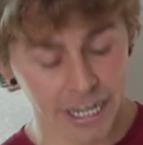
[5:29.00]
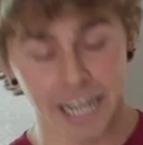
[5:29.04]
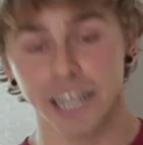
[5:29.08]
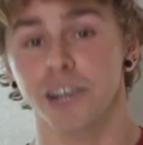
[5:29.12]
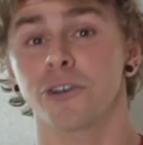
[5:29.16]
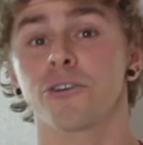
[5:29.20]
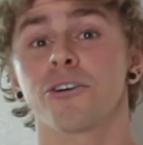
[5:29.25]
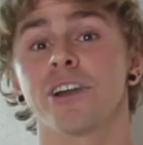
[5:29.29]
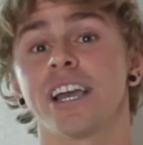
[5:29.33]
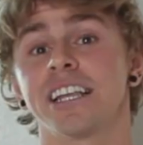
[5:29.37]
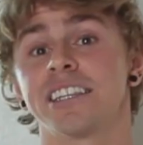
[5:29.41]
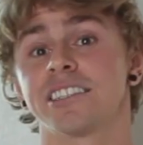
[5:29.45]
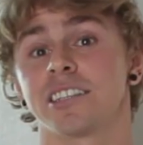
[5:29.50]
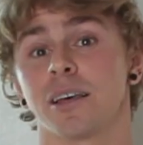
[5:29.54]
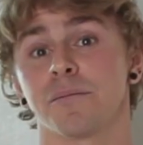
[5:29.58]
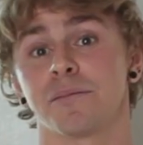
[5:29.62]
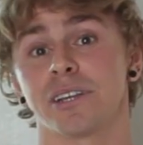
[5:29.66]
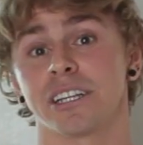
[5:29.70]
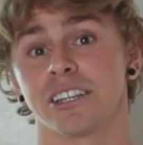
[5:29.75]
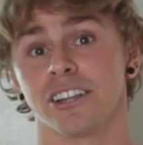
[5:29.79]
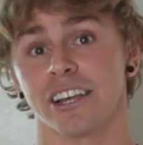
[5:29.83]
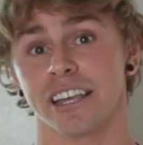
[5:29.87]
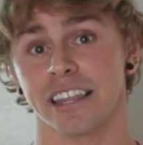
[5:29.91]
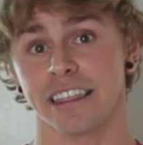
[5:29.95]
And I create
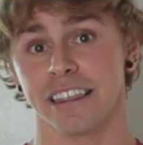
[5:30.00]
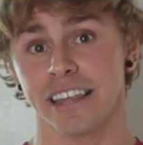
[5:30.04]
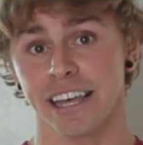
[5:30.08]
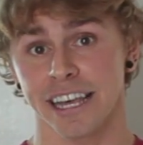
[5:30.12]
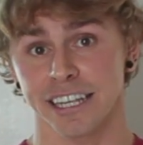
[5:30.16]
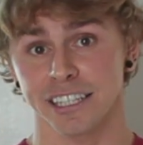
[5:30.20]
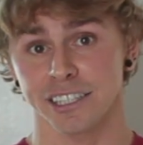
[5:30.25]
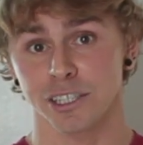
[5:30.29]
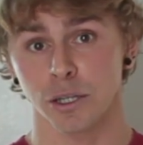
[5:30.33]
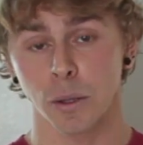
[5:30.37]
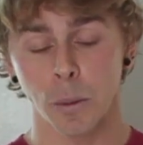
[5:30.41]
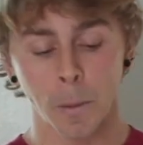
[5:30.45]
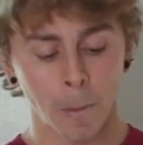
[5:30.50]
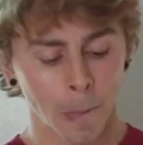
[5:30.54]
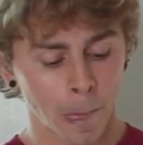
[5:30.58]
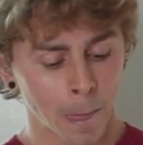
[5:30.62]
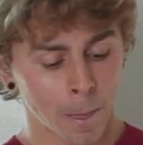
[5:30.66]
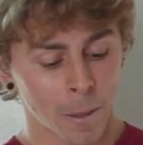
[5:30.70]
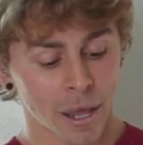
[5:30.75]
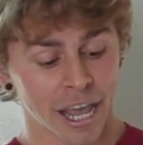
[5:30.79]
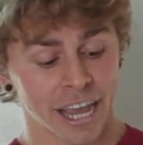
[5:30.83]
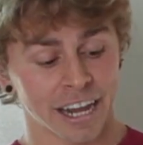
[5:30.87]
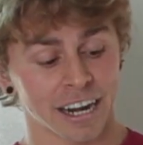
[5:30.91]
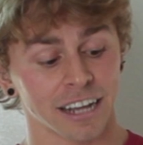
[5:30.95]
something like this.
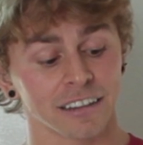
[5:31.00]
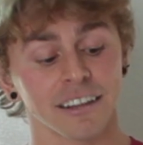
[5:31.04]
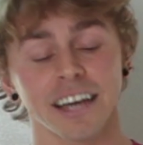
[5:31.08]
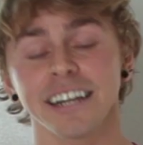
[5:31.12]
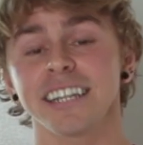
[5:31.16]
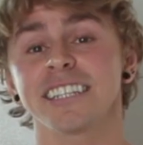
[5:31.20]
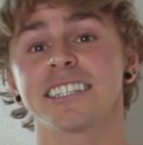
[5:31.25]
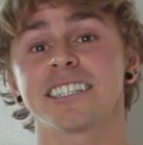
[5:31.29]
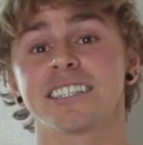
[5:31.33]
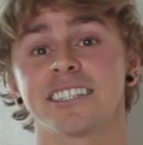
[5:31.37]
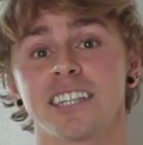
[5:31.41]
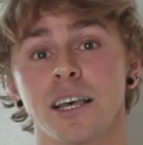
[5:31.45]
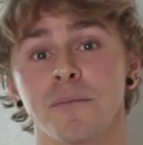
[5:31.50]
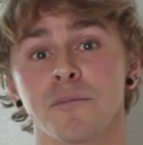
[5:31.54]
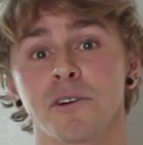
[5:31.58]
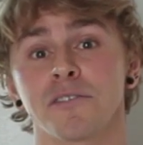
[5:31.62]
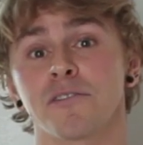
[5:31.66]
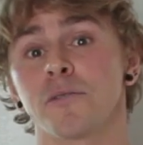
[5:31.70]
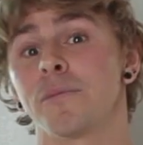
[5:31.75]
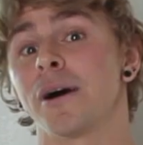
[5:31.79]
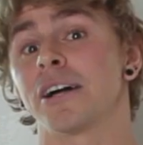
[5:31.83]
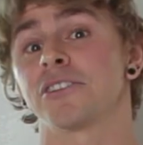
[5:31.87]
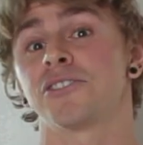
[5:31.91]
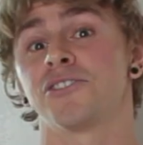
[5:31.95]
And I let it
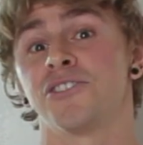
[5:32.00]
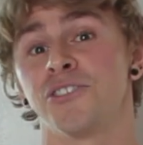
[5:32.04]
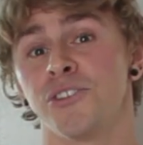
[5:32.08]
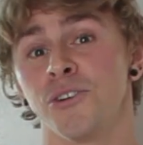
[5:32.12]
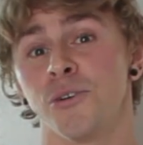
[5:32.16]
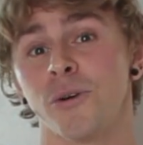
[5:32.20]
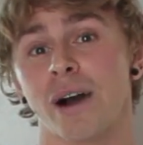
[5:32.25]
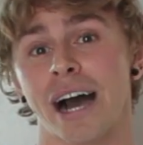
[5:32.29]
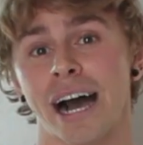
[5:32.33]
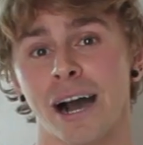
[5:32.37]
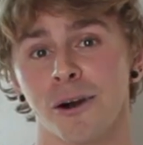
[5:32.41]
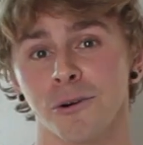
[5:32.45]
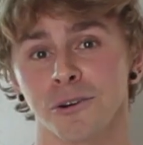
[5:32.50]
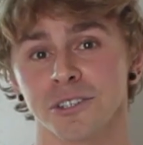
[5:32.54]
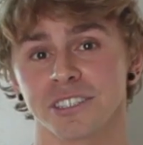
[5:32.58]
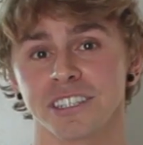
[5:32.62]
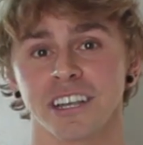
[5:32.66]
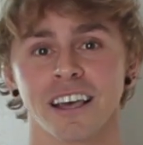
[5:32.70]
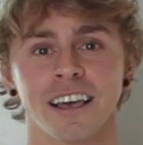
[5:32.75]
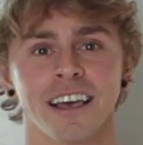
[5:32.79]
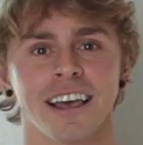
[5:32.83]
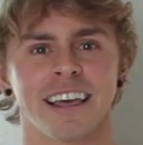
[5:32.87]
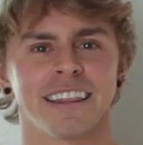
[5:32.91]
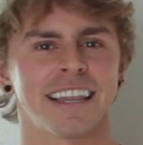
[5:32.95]
simmer for about 2
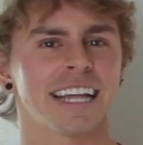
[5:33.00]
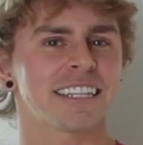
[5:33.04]
hours.